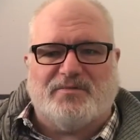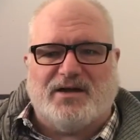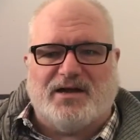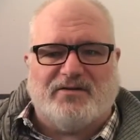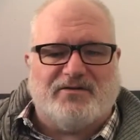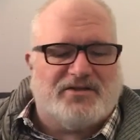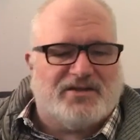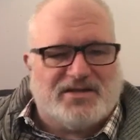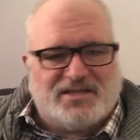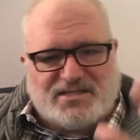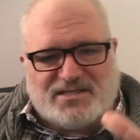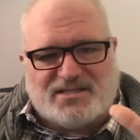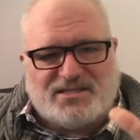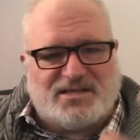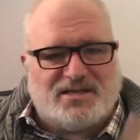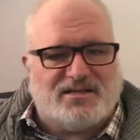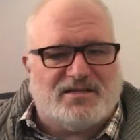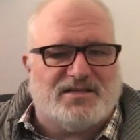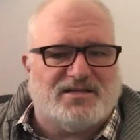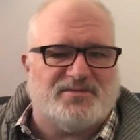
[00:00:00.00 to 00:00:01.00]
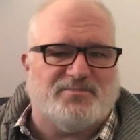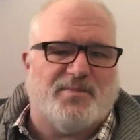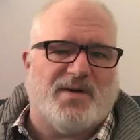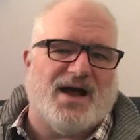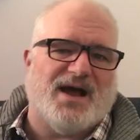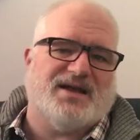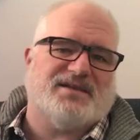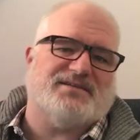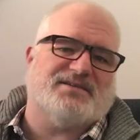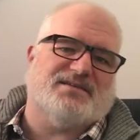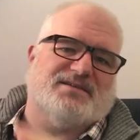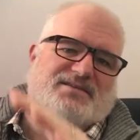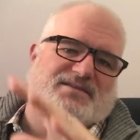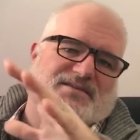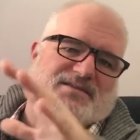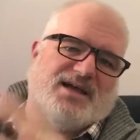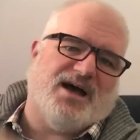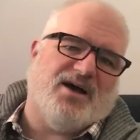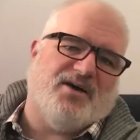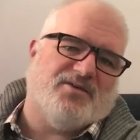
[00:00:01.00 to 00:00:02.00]
Everything is still in its boxes
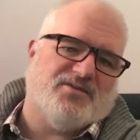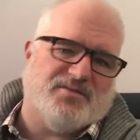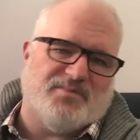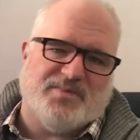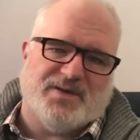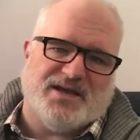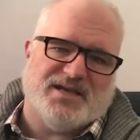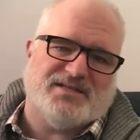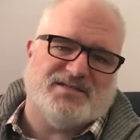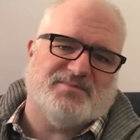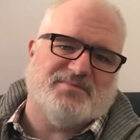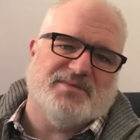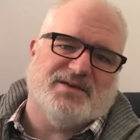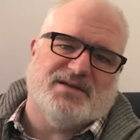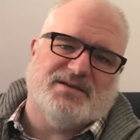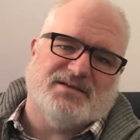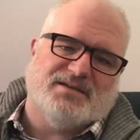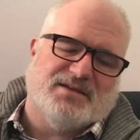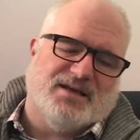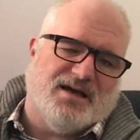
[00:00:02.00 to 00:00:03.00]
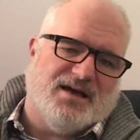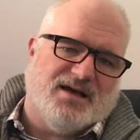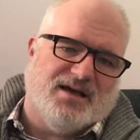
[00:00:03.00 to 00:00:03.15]
down in the basement.